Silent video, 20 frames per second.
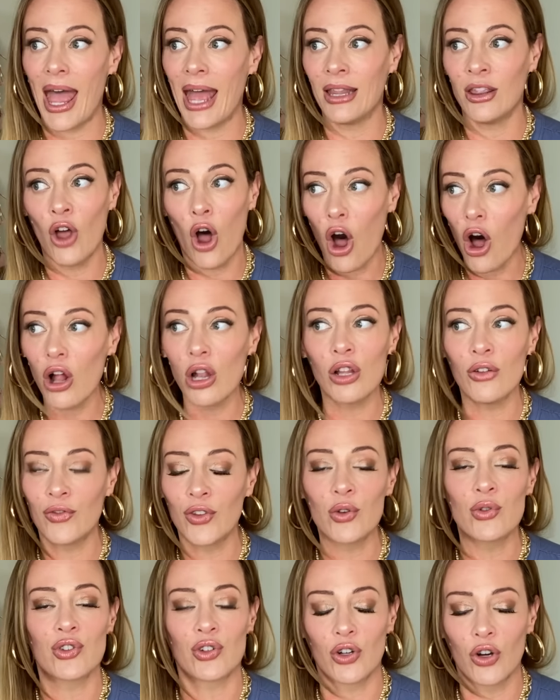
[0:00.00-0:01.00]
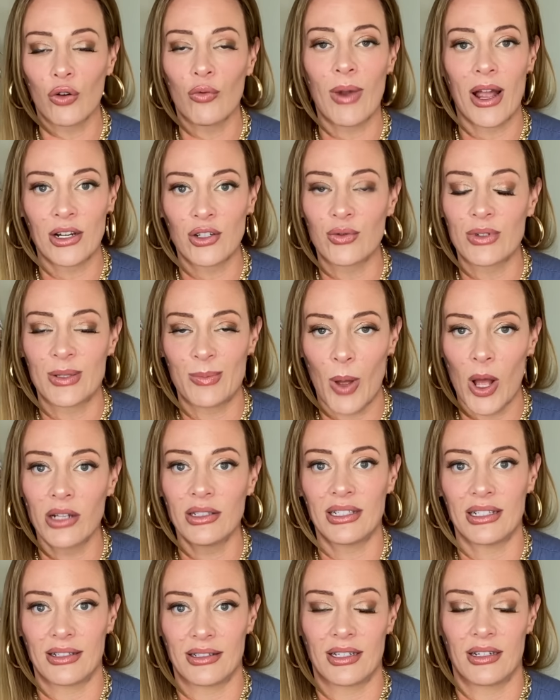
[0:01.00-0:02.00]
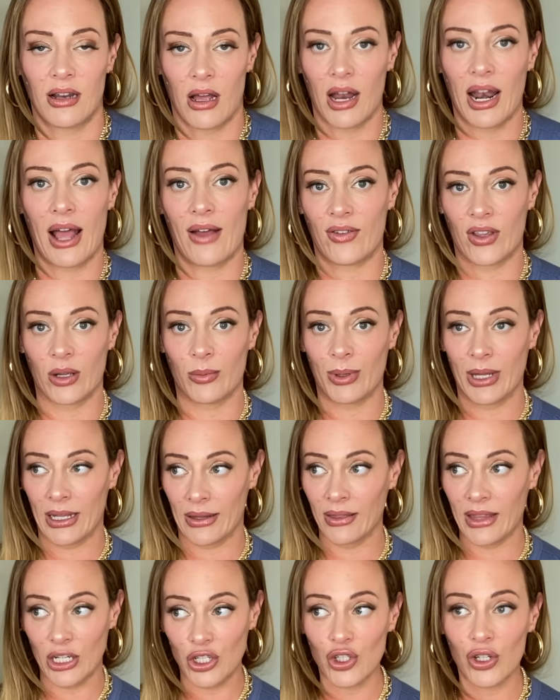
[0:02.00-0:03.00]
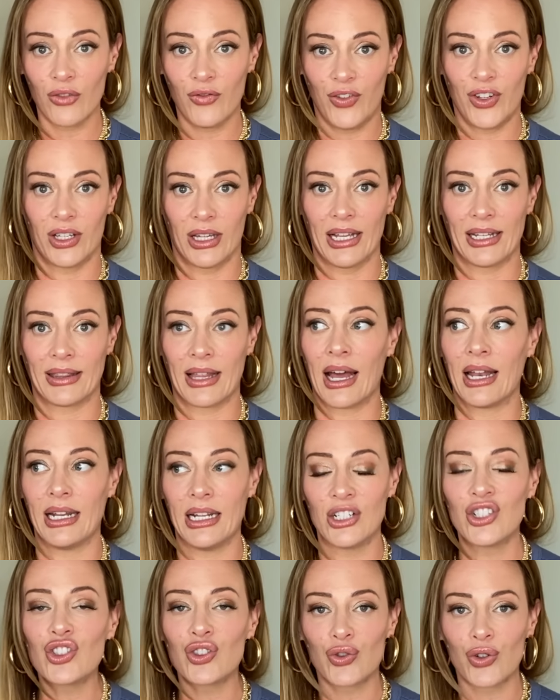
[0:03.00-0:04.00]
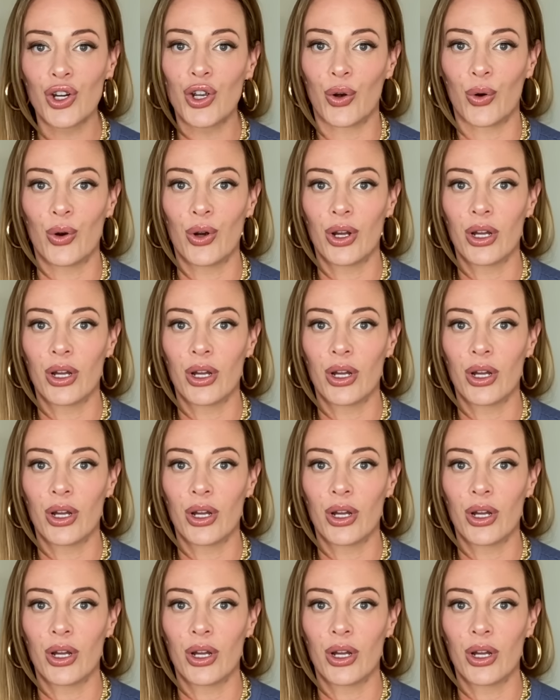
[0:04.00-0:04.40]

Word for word: And all of those are correct responses to not having a plan. They should feel like that. It's true.